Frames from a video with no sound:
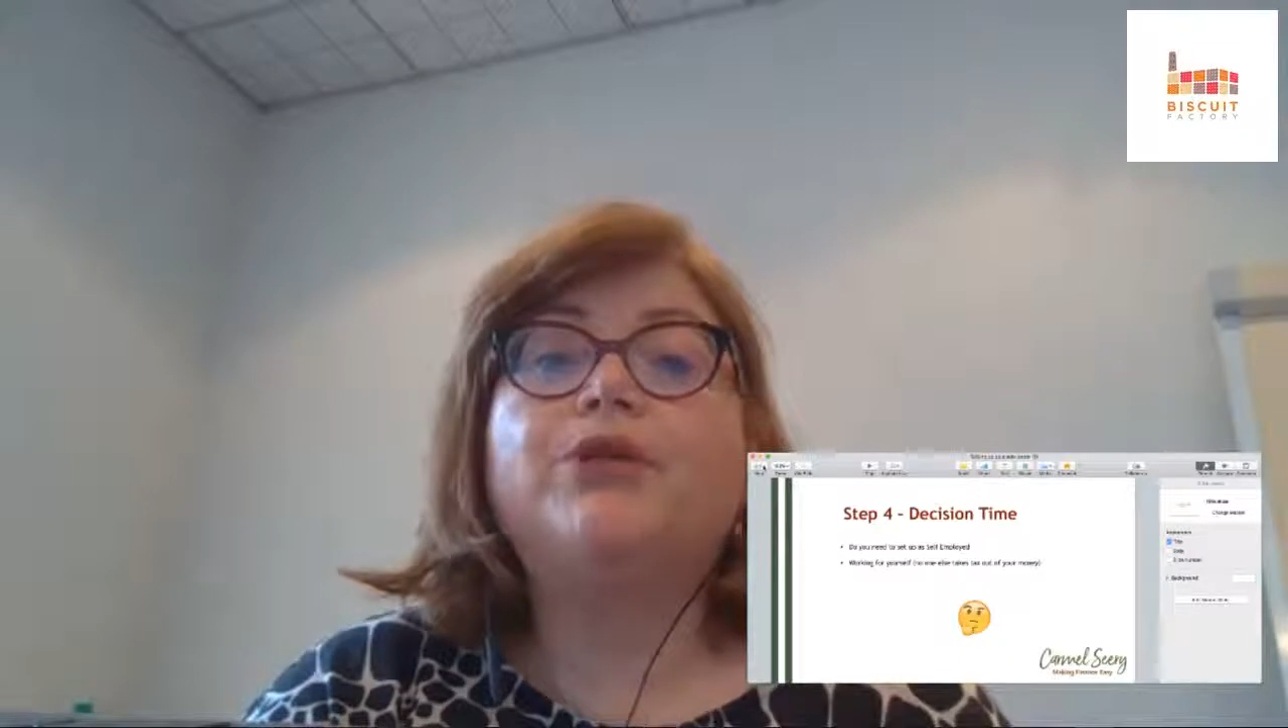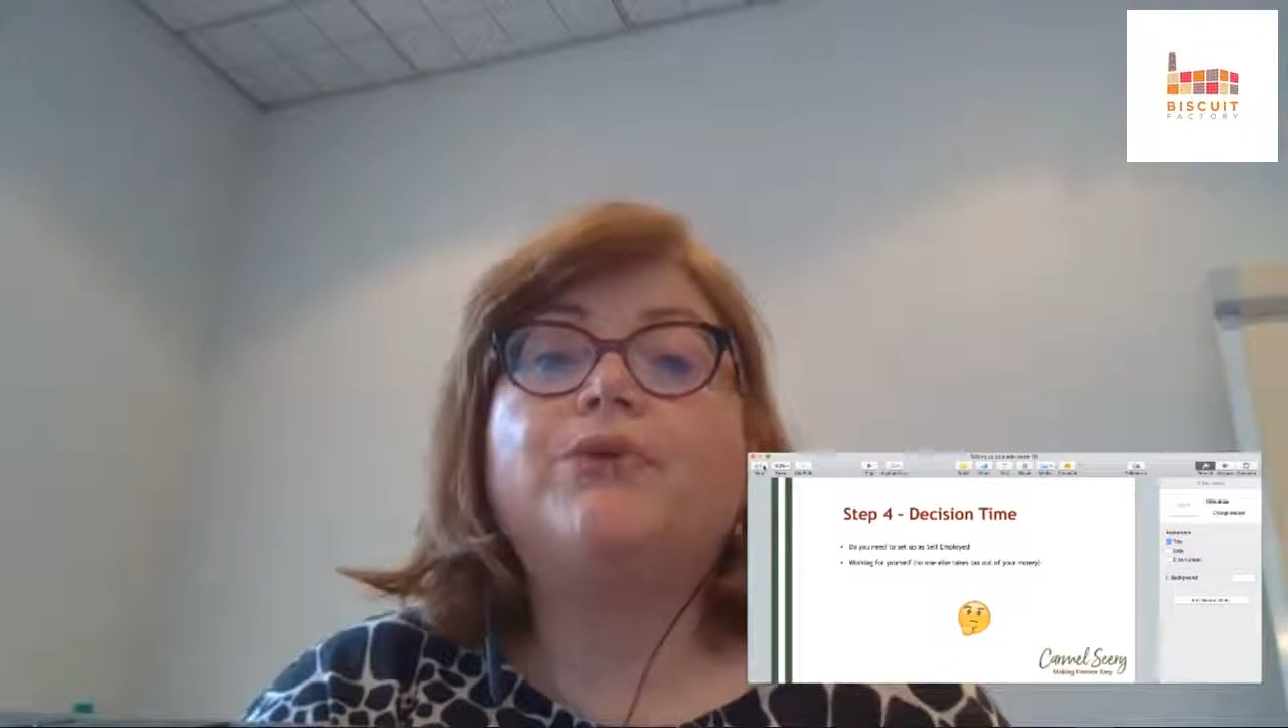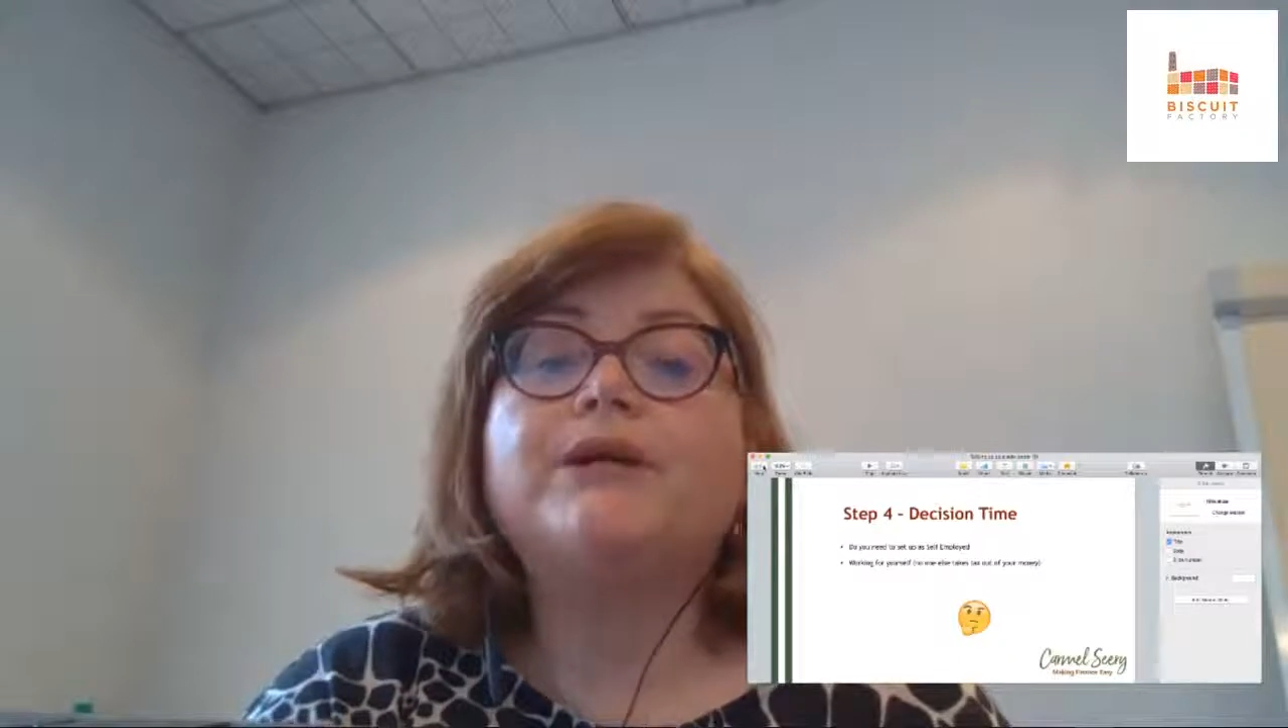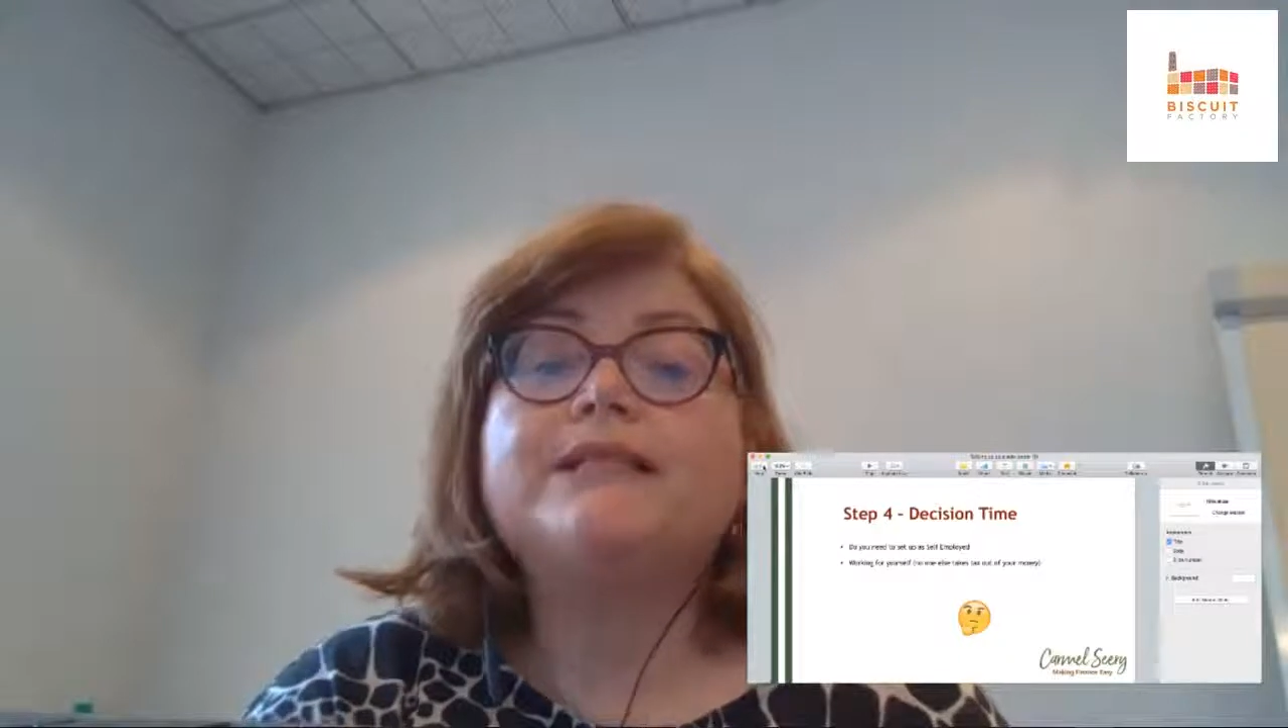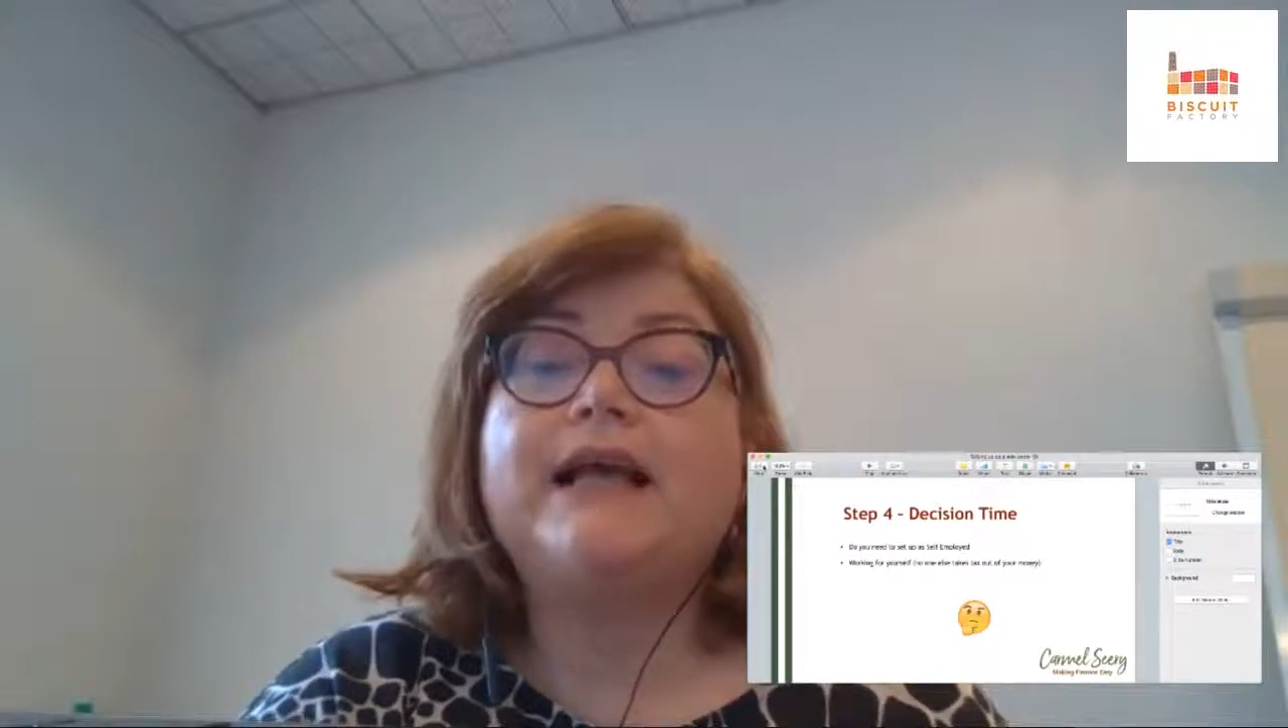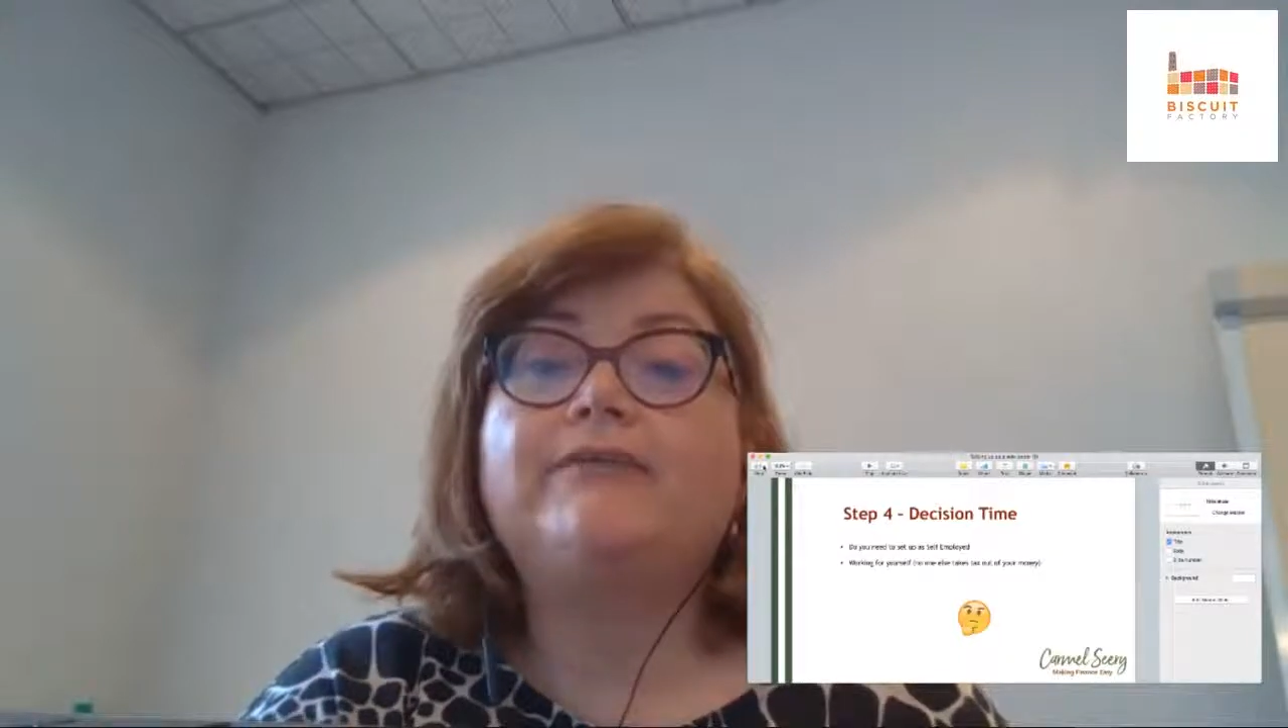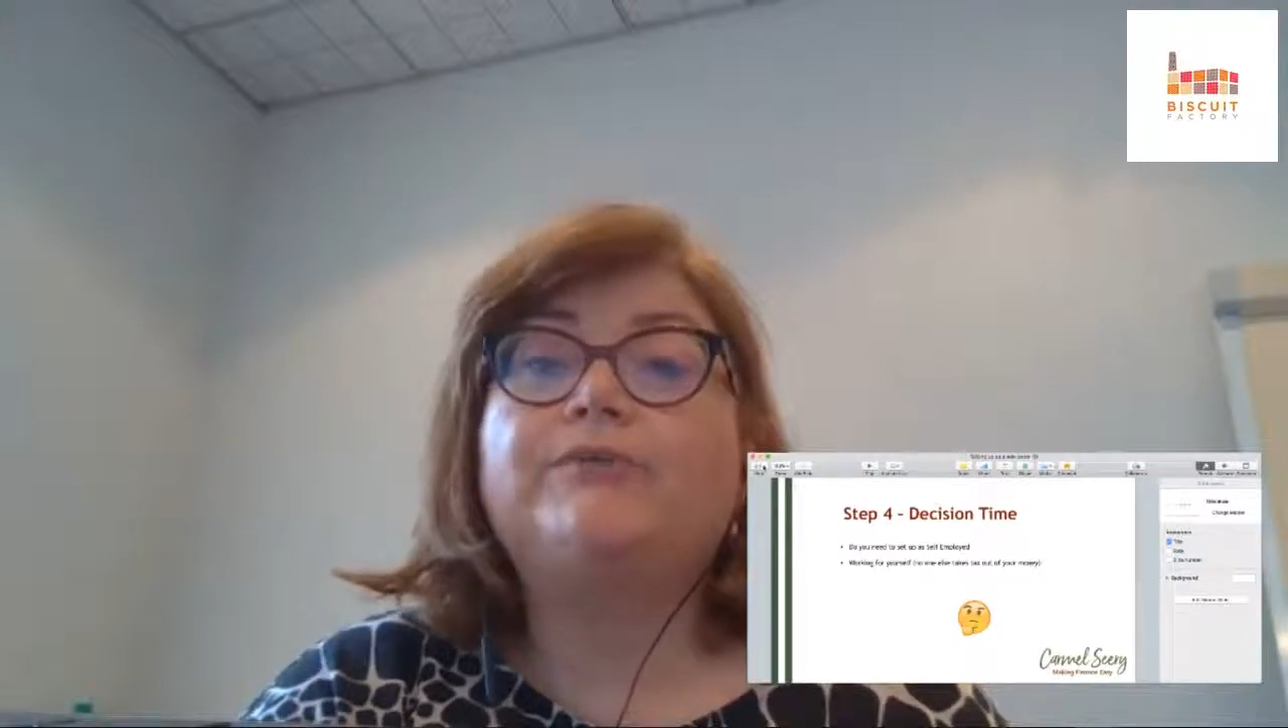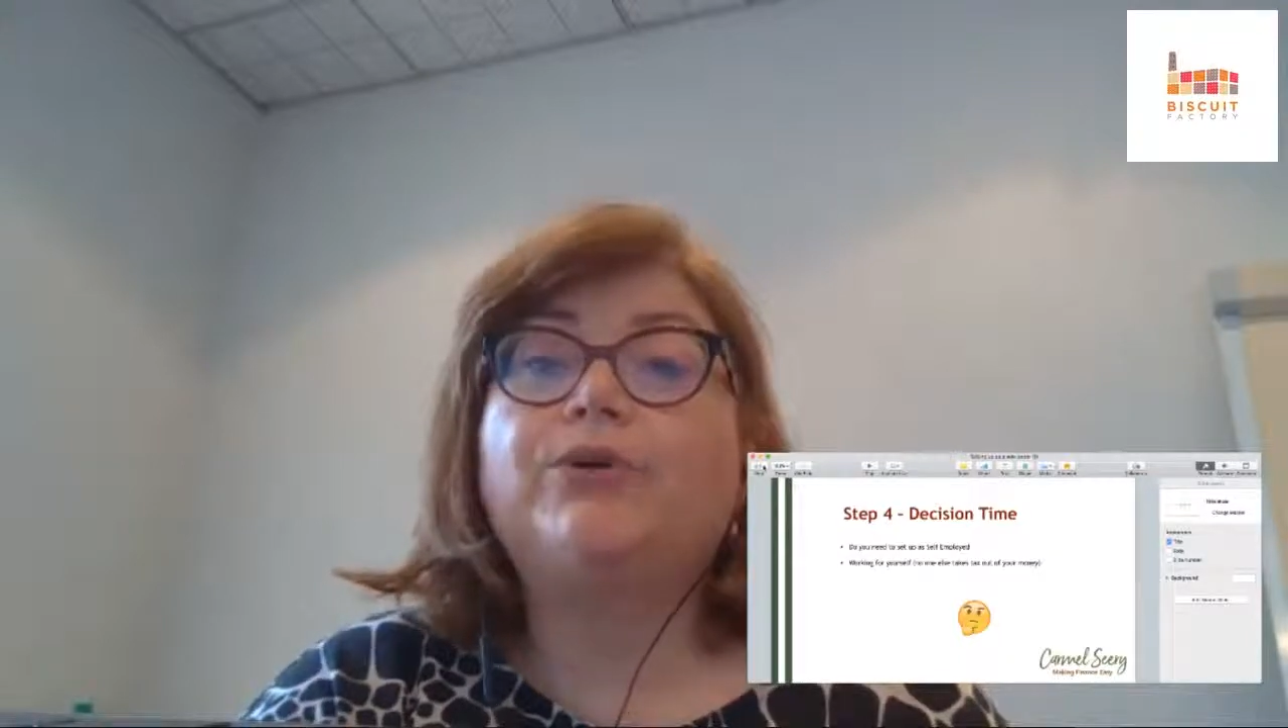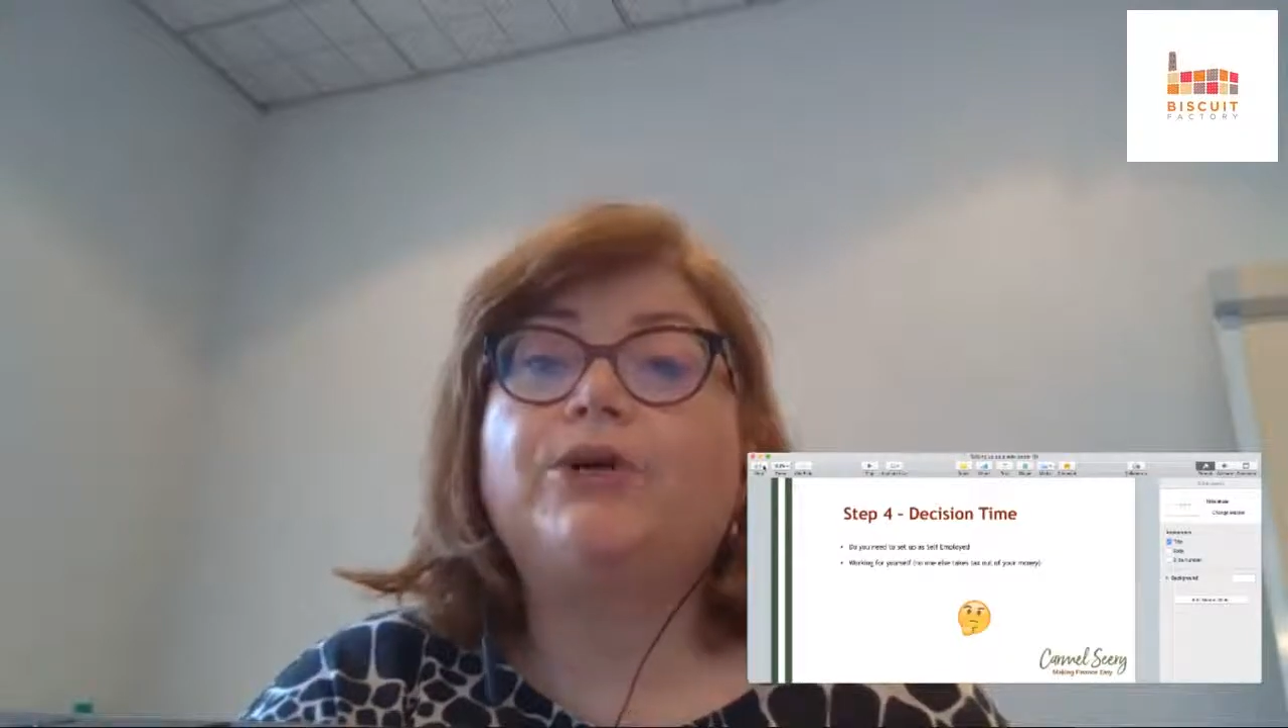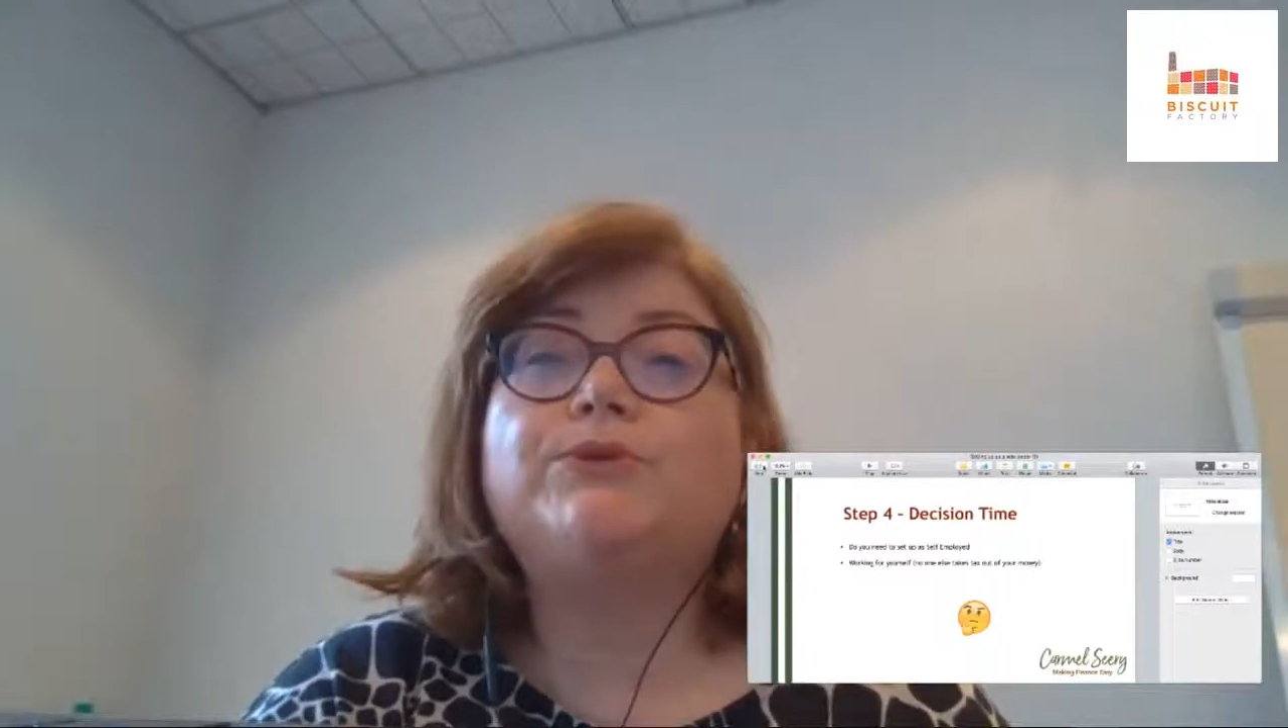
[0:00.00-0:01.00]
you are
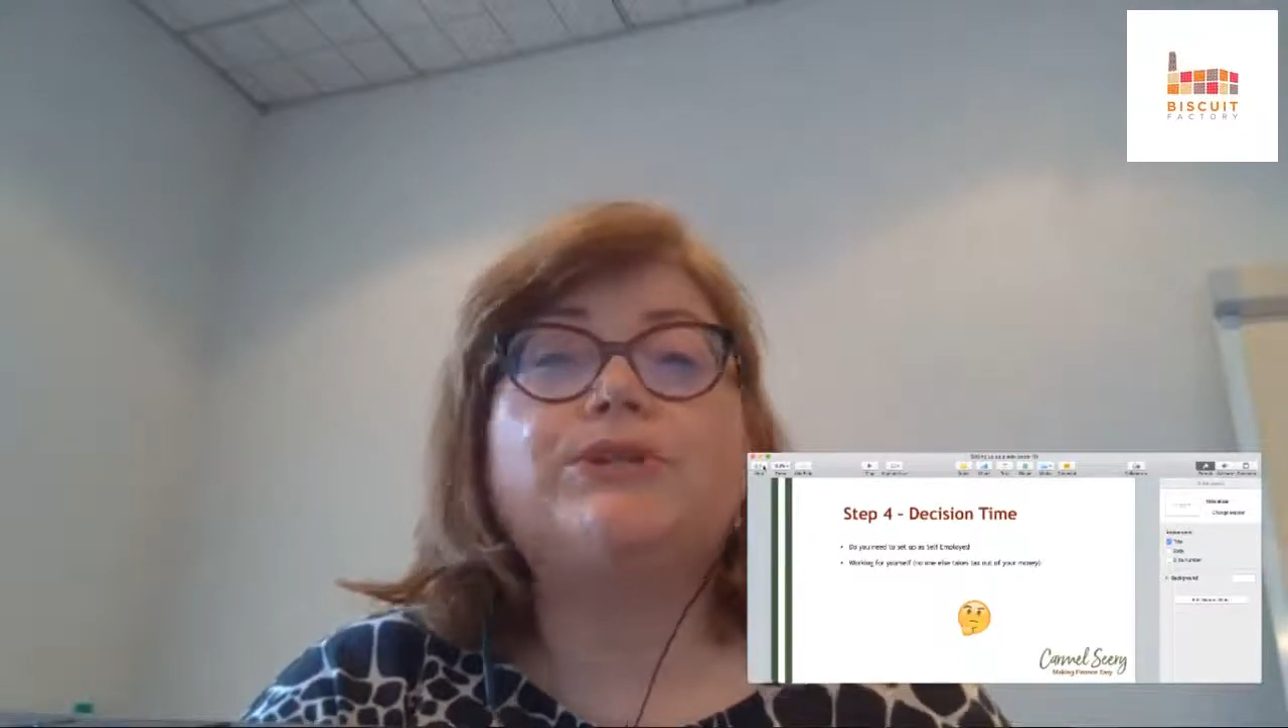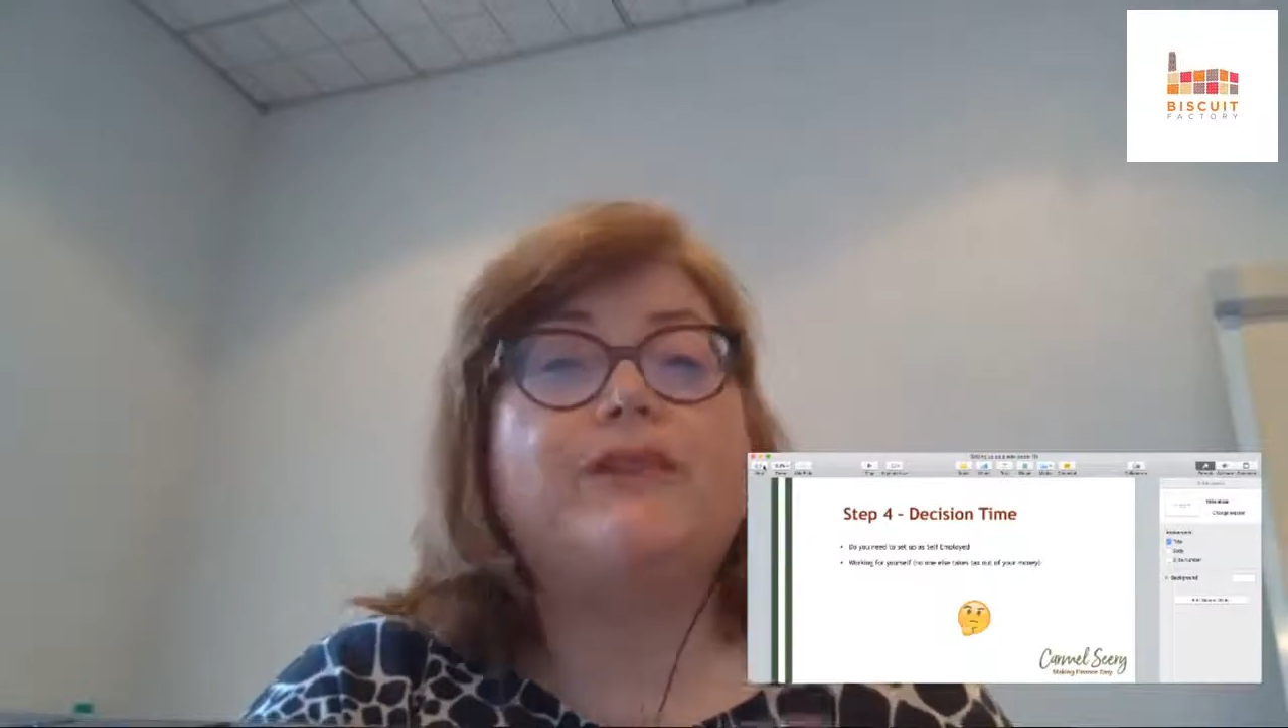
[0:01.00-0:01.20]
self-employed,